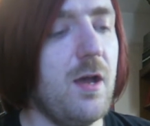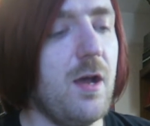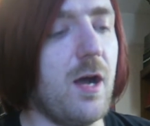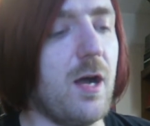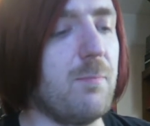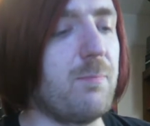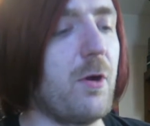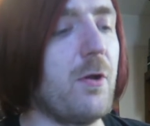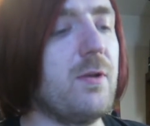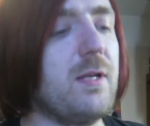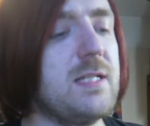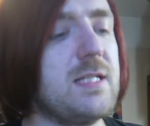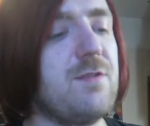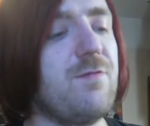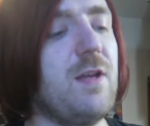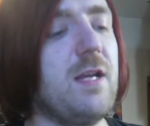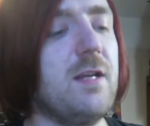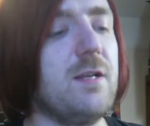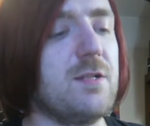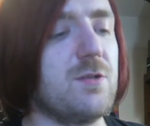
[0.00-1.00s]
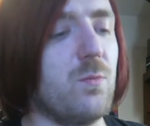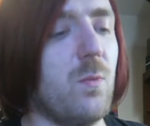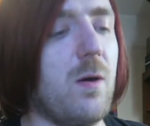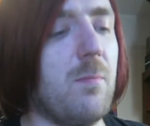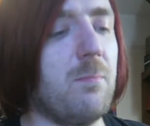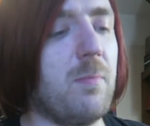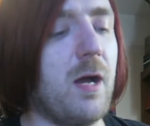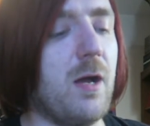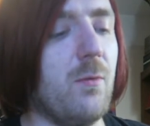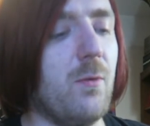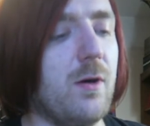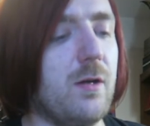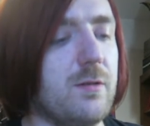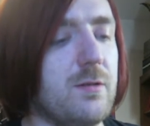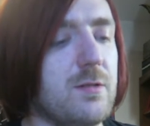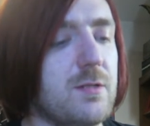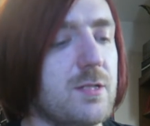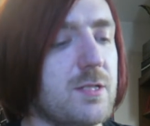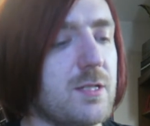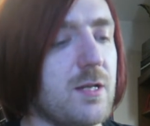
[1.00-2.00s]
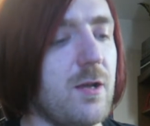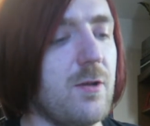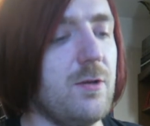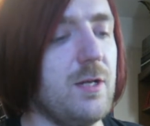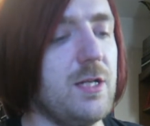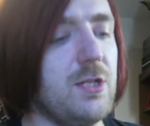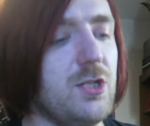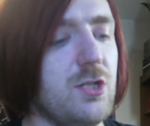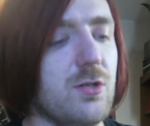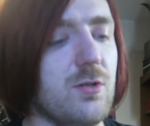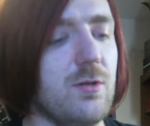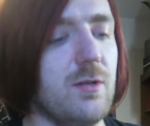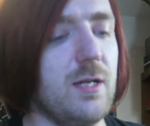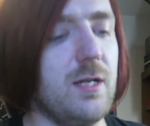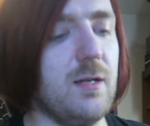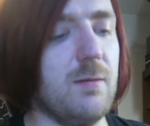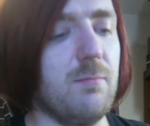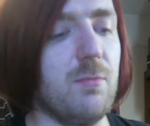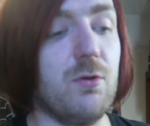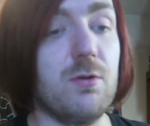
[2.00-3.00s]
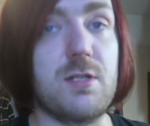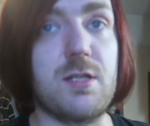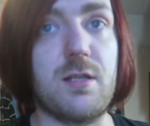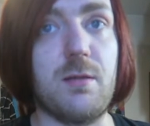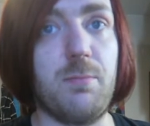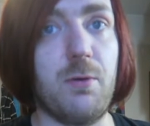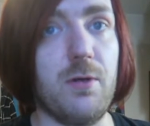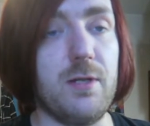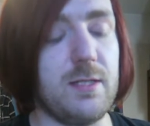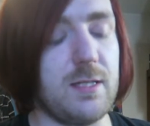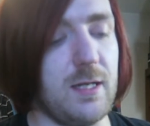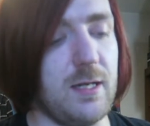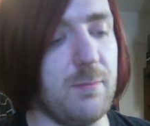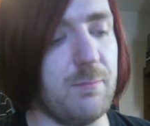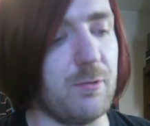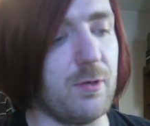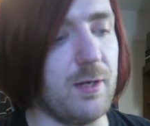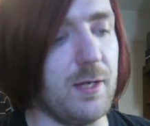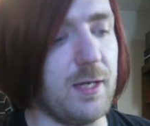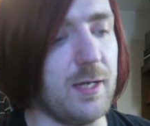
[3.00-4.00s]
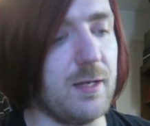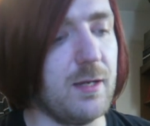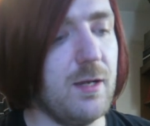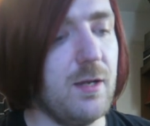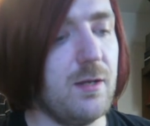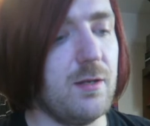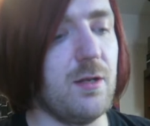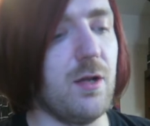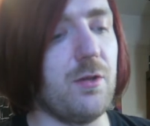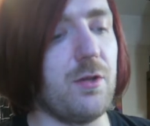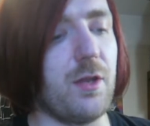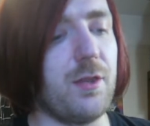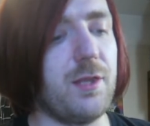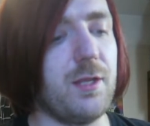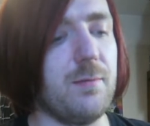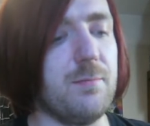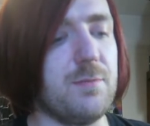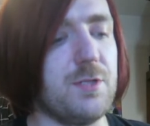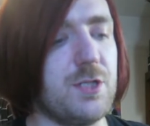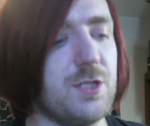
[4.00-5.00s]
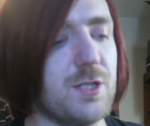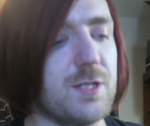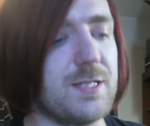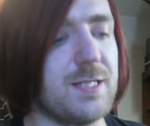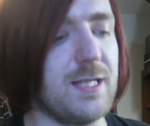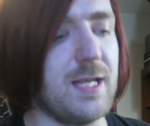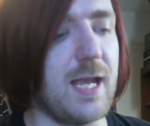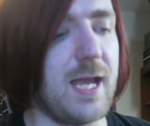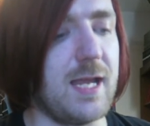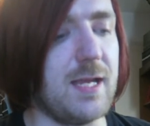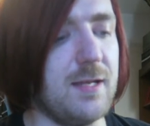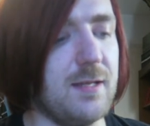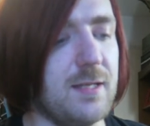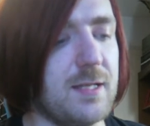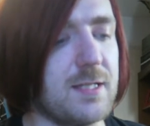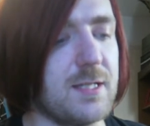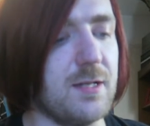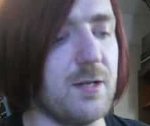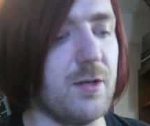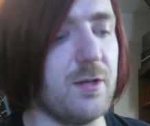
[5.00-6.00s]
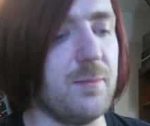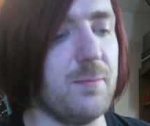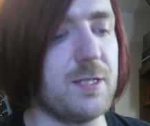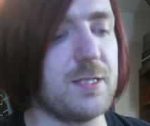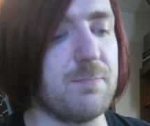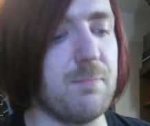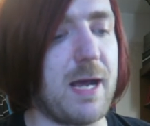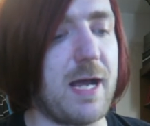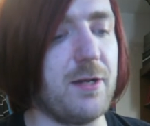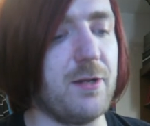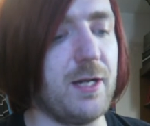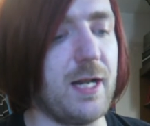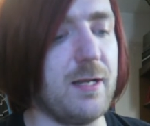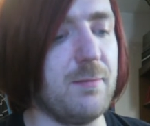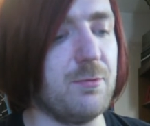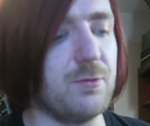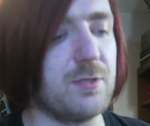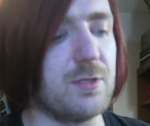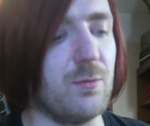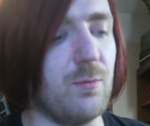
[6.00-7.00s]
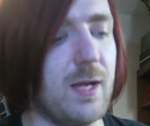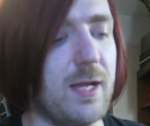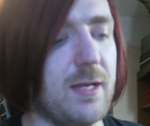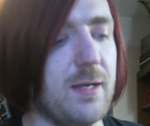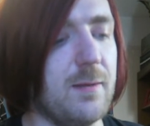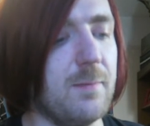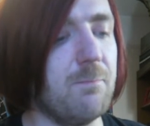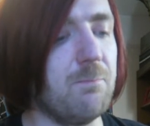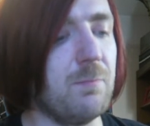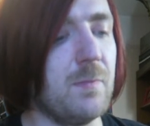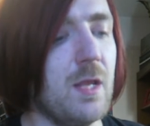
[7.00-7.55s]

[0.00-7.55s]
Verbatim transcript: I broke his fingers one by one, slowly, surely, and more to the point deliberately. Not the thumbs, just the eight, this anonymous man unable to wait.